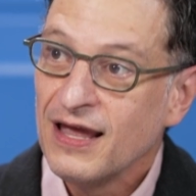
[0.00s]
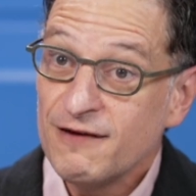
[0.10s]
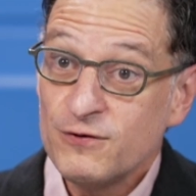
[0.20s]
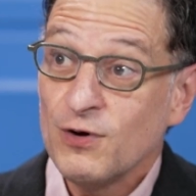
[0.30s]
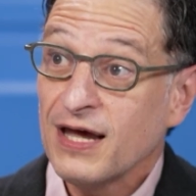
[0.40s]

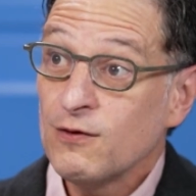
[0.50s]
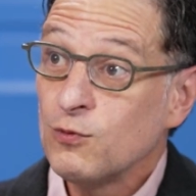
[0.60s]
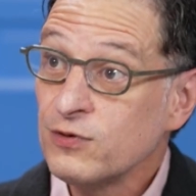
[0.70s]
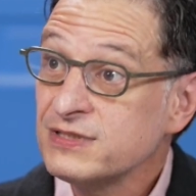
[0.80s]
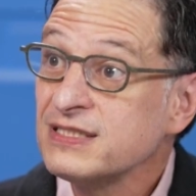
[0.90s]
If you had a
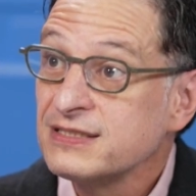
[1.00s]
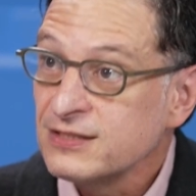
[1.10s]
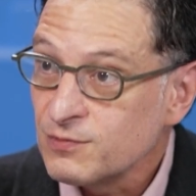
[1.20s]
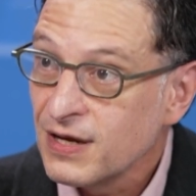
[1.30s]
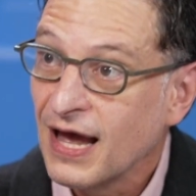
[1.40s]
ward
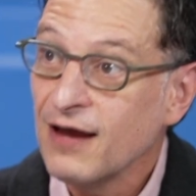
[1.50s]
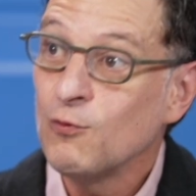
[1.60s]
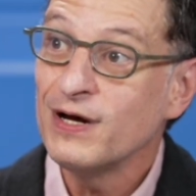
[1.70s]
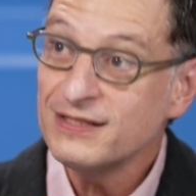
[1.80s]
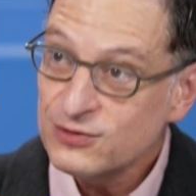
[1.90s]
system, I
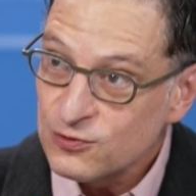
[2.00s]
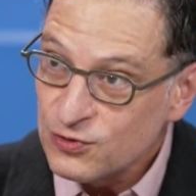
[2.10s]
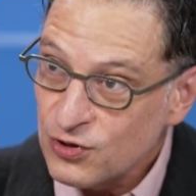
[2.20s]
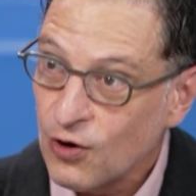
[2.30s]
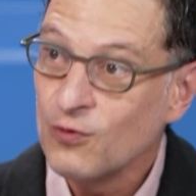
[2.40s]
want to
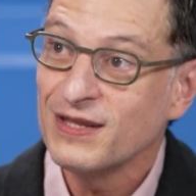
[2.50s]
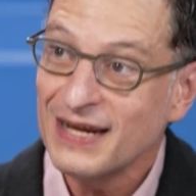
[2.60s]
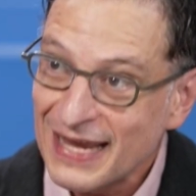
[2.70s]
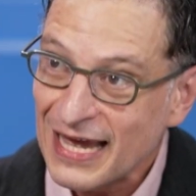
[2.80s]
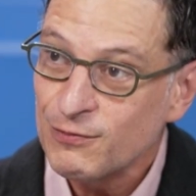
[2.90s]
know that
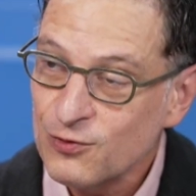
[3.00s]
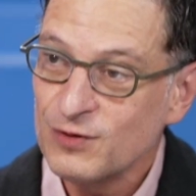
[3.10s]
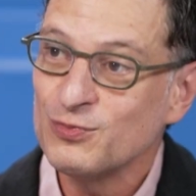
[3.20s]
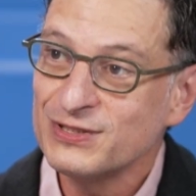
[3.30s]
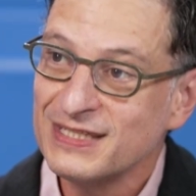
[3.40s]
I have a
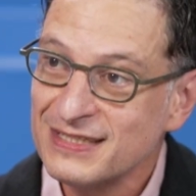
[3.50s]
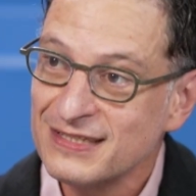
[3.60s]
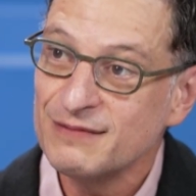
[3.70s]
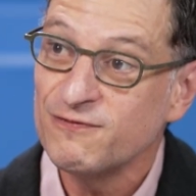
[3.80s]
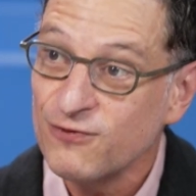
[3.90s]

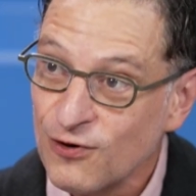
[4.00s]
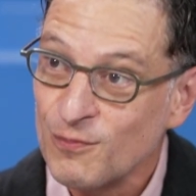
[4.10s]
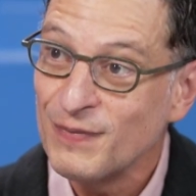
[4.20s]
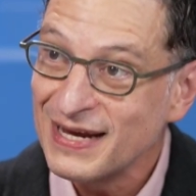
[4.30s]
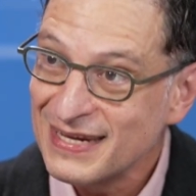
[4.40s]
representative from
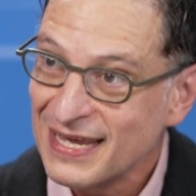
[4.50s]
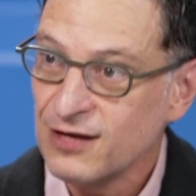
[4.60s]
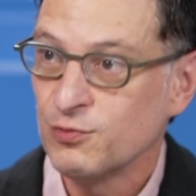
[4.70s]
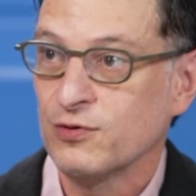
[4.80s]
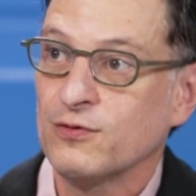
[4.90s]
my
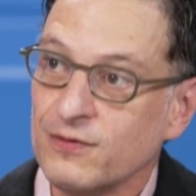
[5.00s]
neighborhood.